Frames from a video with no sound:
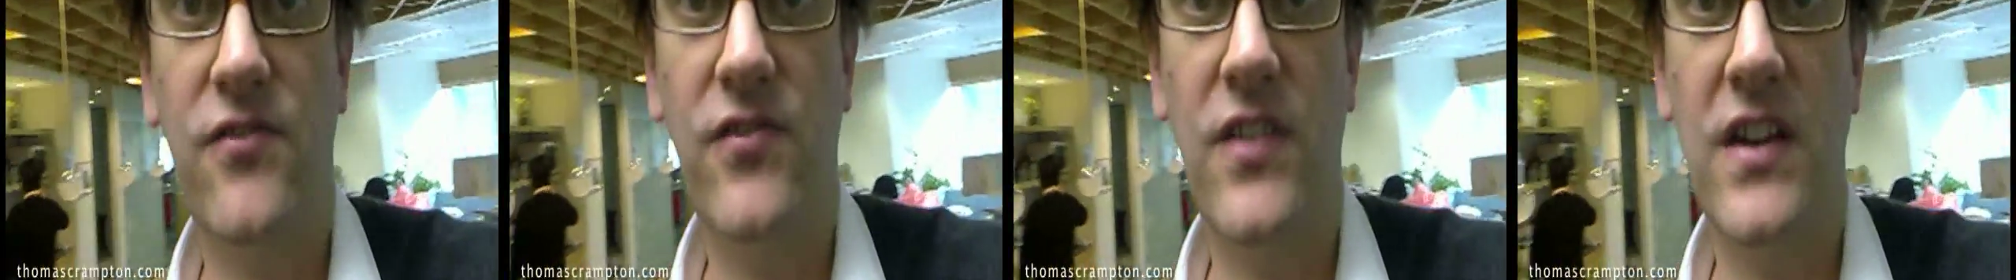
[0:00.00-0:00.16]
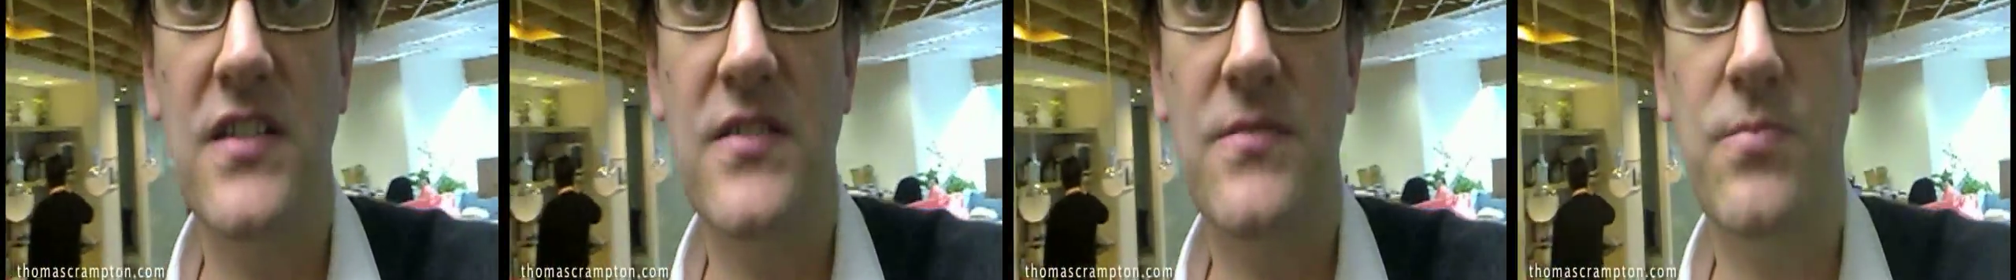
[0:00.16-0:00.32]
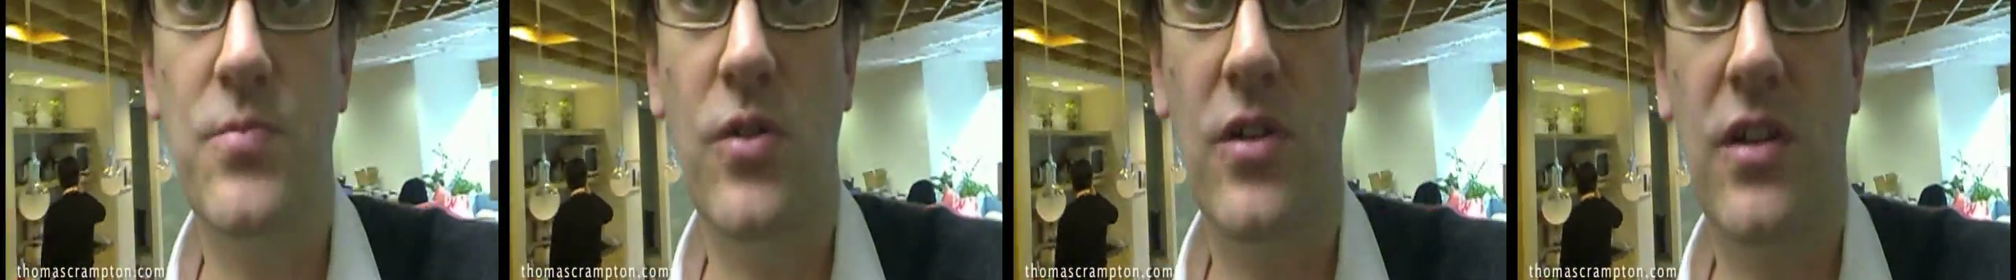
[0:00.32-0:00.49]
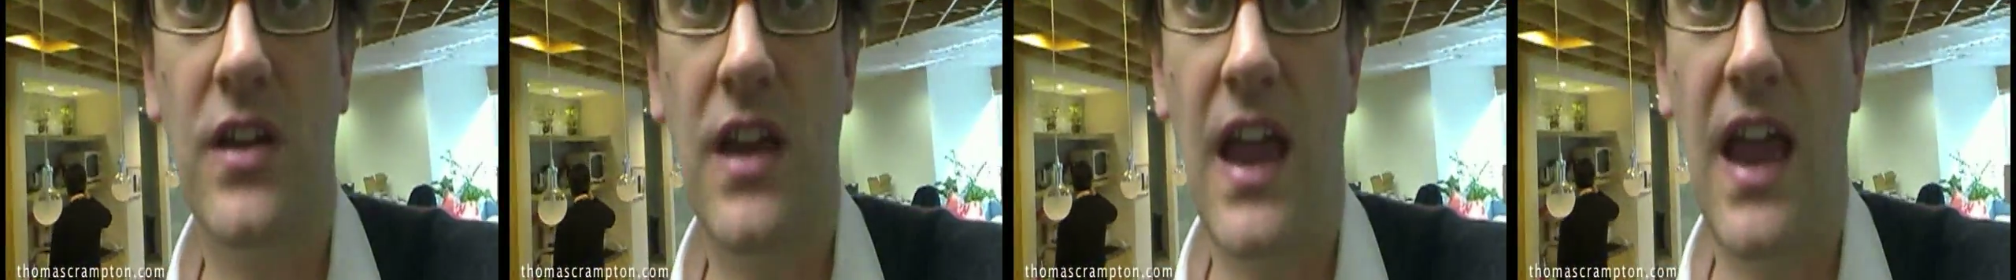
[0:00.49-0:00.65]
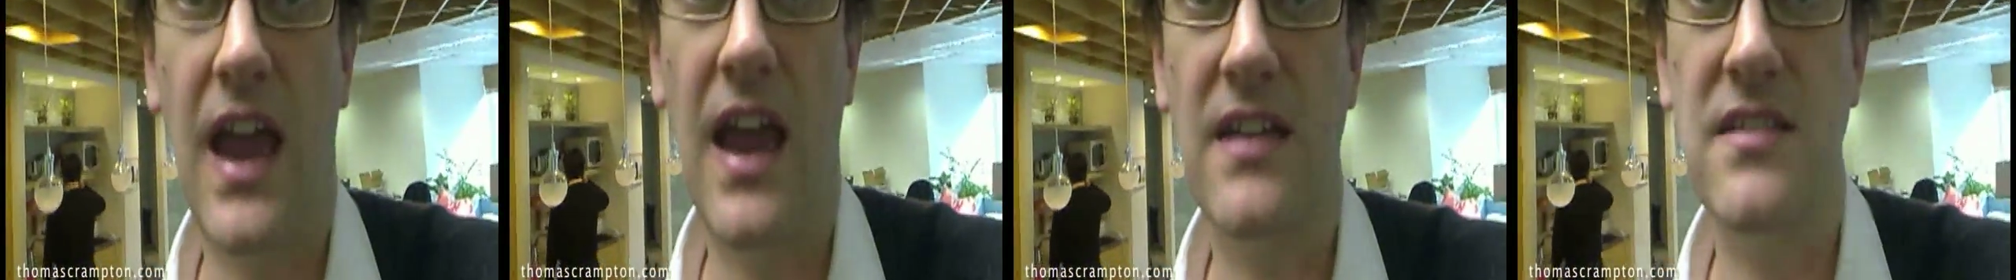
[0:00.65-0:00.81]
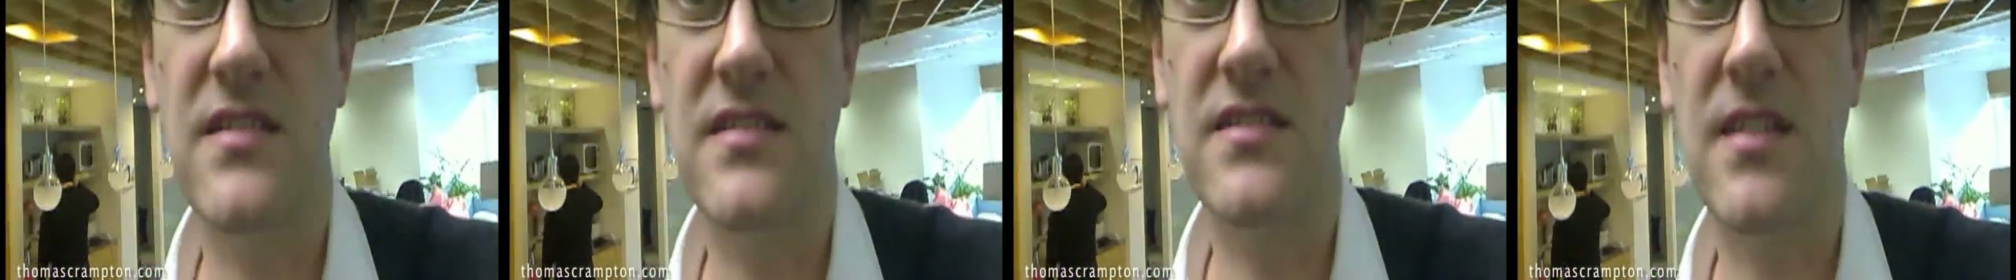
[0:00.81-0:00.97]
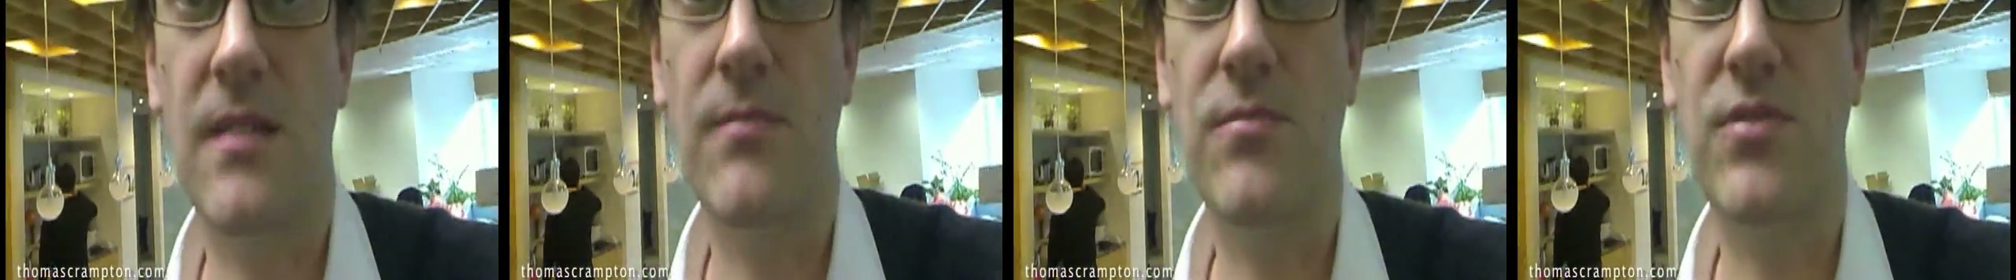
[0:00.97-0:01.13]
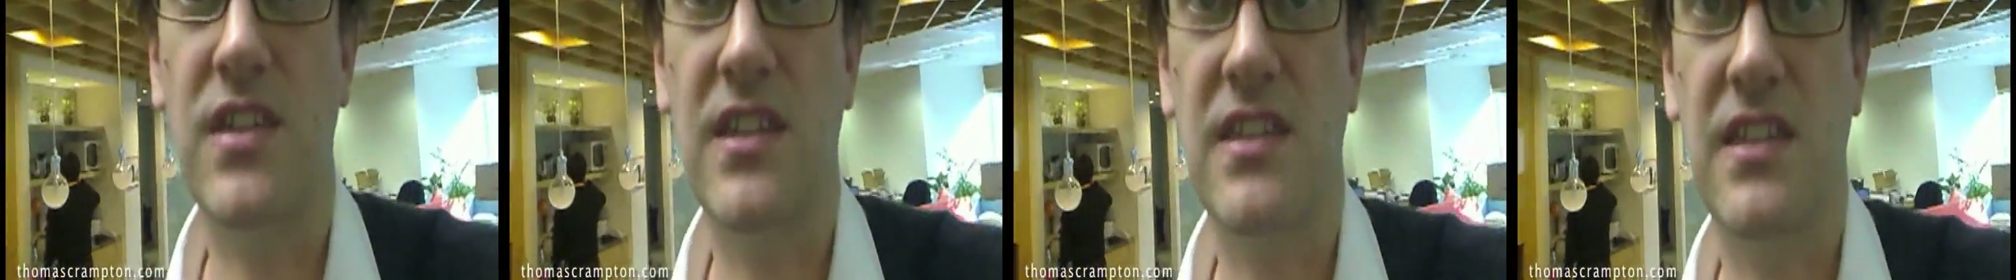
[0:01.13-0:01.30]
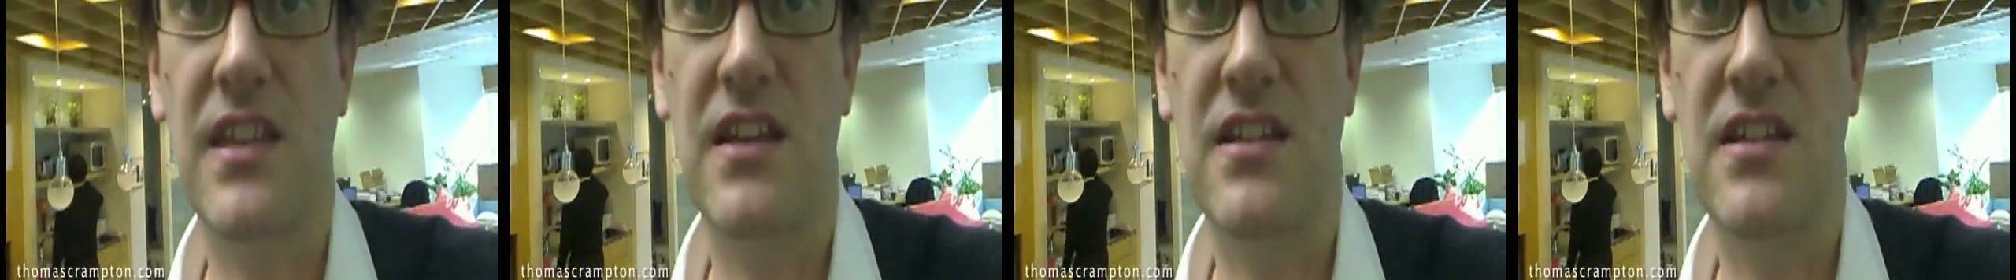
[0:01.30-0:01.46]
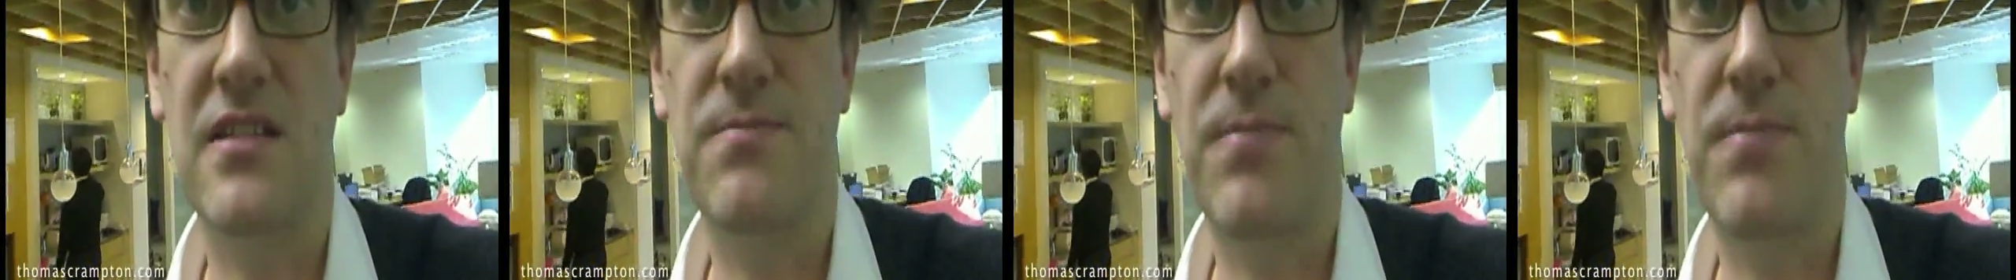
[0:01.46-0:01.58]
of Facebook as something that